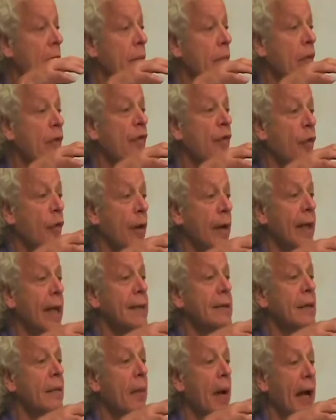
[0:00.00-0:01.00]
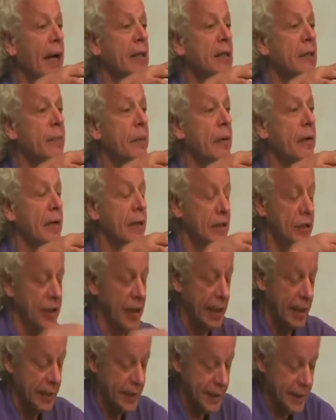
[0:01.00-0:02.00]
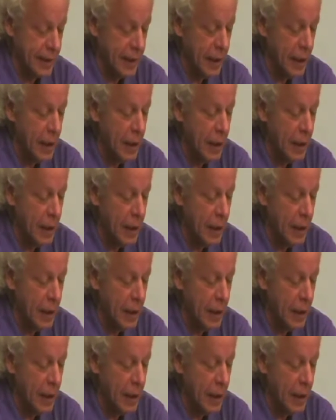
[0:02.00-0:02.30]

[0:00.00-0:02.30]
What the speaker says: Before I get to my experiences,